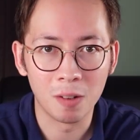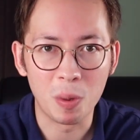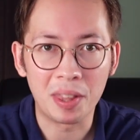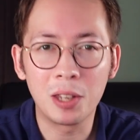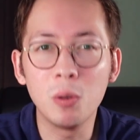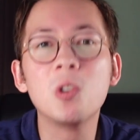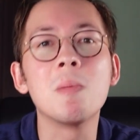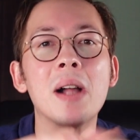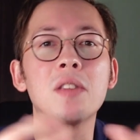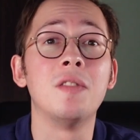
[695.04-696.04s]
with huge
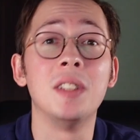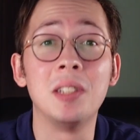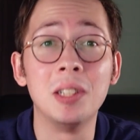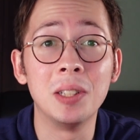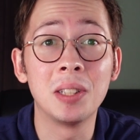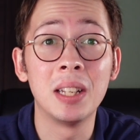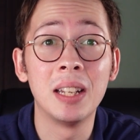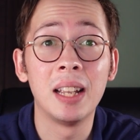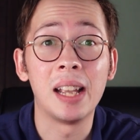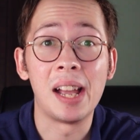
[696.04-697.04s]
amounts of visitors
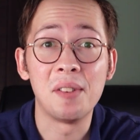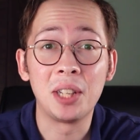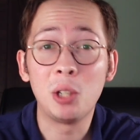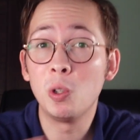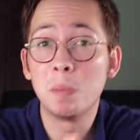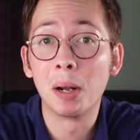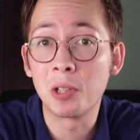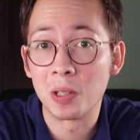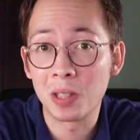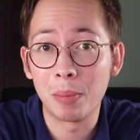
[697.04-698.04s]
and huge
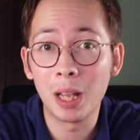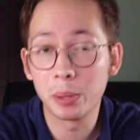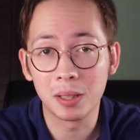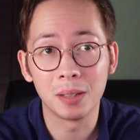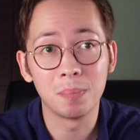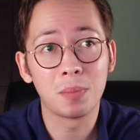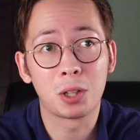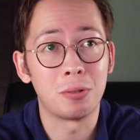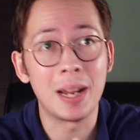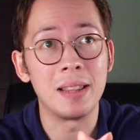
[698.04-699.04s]
budgets to be able to
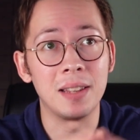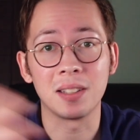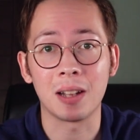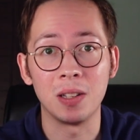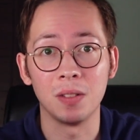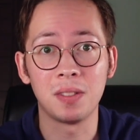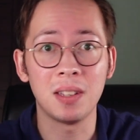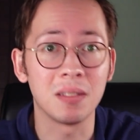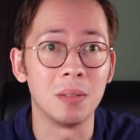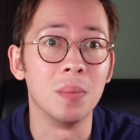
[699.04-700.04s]
create these kinds of
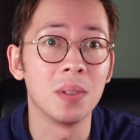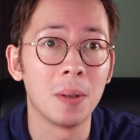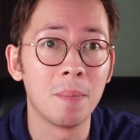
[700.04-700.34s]
systems.